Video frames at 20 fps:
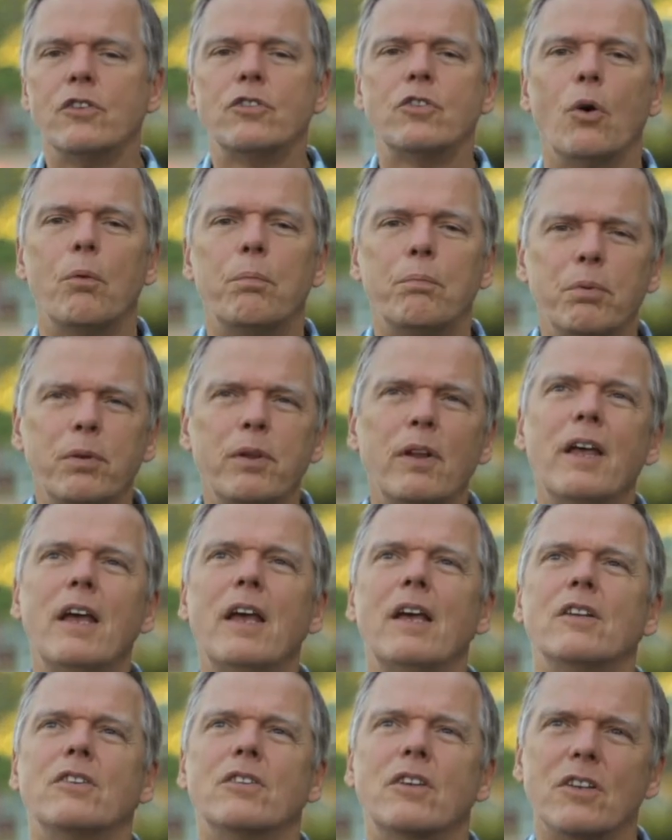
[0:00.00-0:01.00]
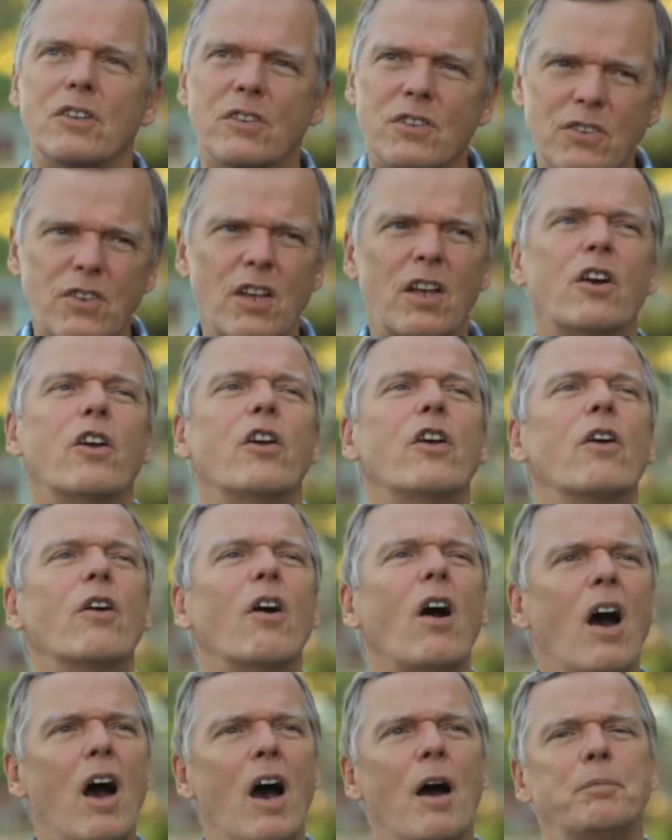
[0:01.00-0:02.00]
So please consider
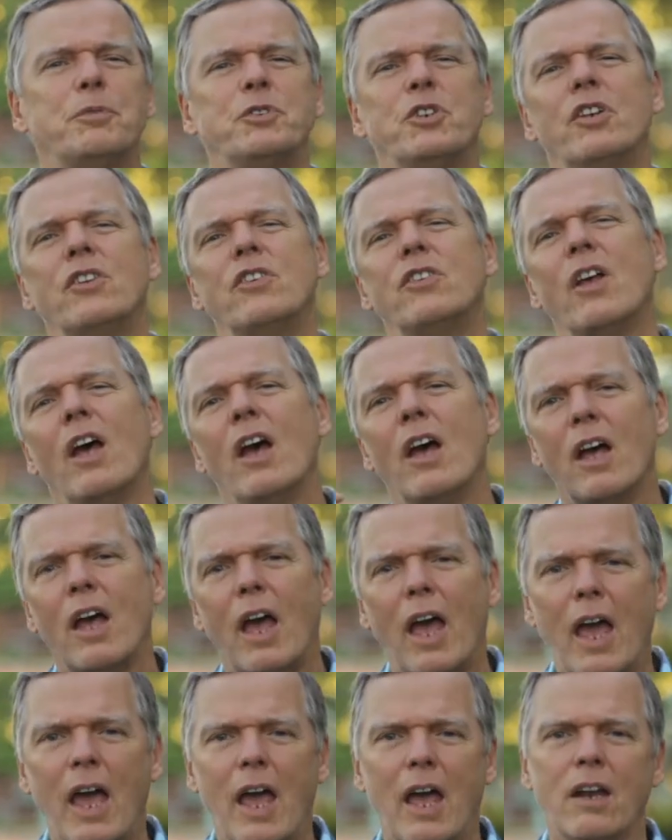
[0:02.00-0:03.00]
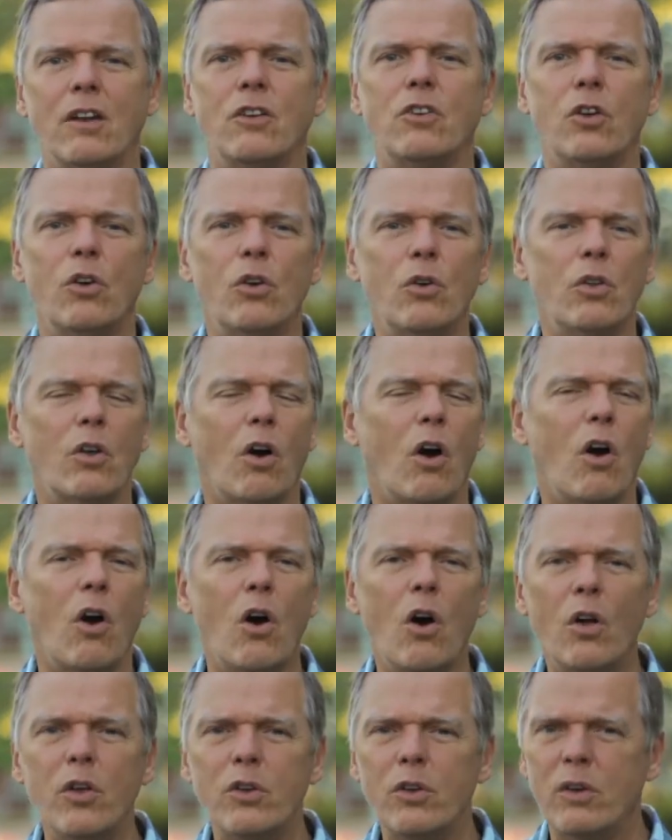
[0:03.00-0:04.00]
your options and do
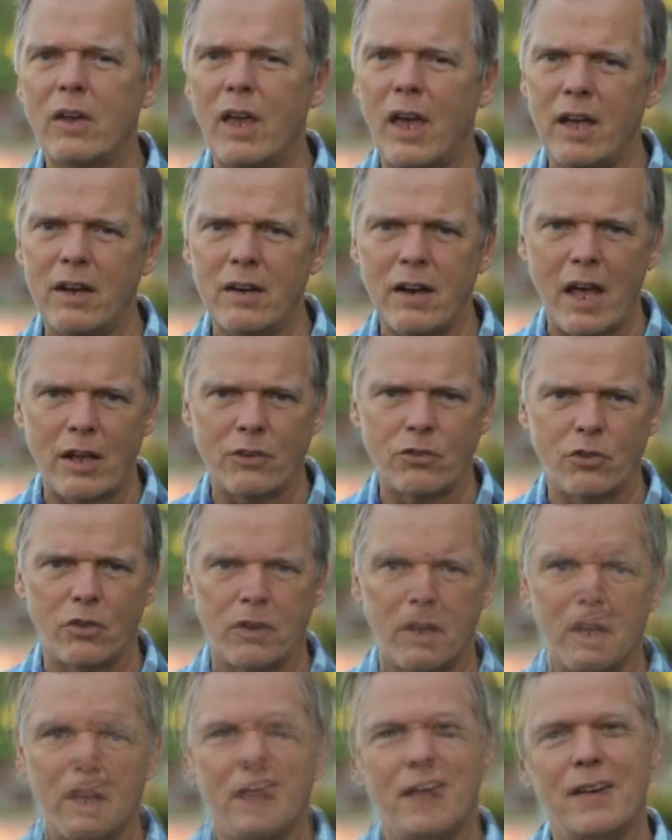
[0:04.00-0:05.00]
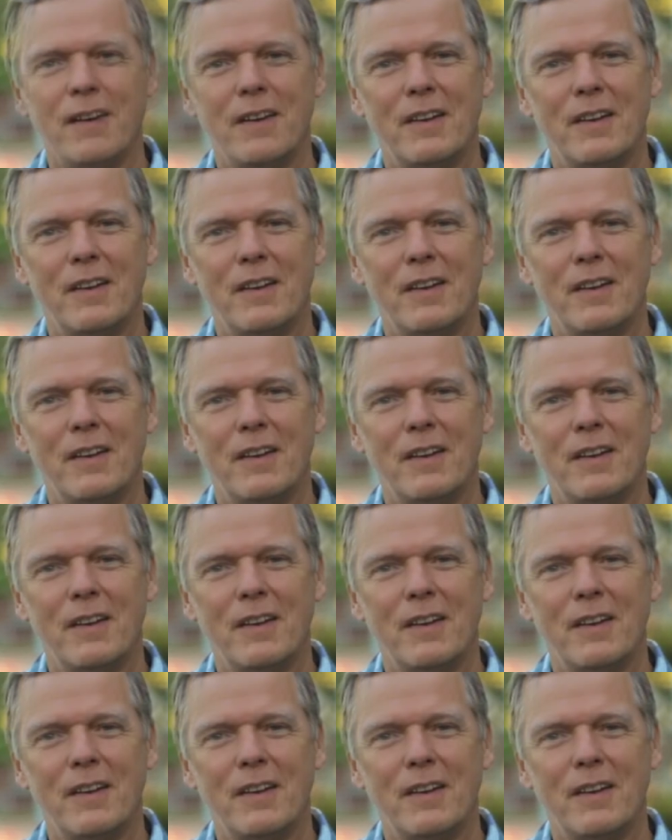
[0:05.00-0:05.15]
all you can naturally.